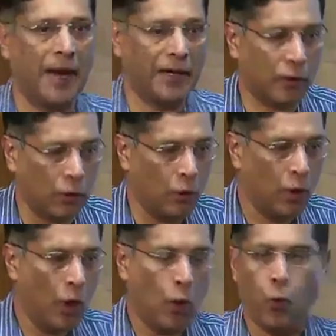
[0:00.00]
micro,
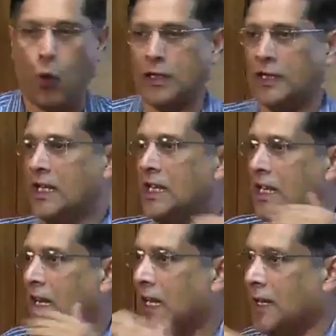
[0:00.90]
what
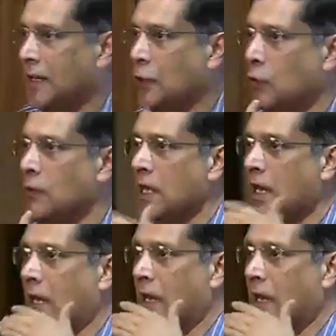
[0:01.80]
the, uh, you know,